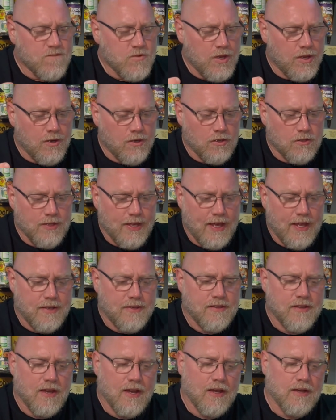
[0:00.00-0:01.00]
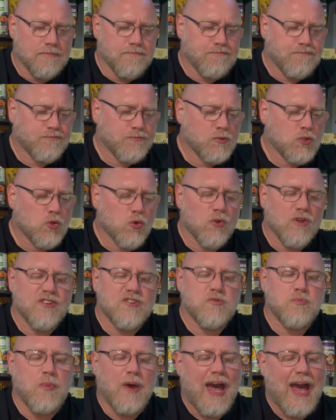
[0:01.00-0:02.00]
You know that uh,
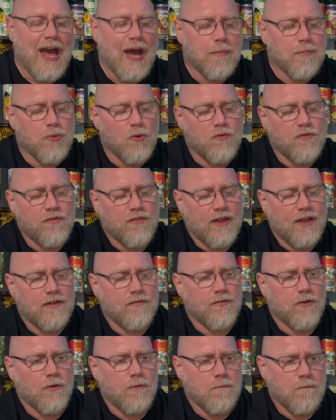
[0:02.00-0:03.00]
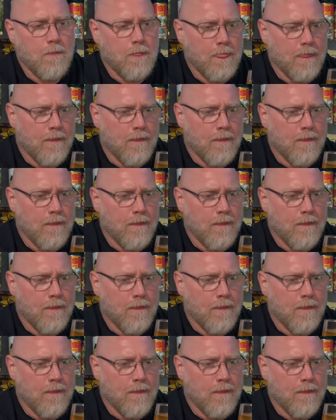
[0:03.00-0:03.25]
crisp apple flavor.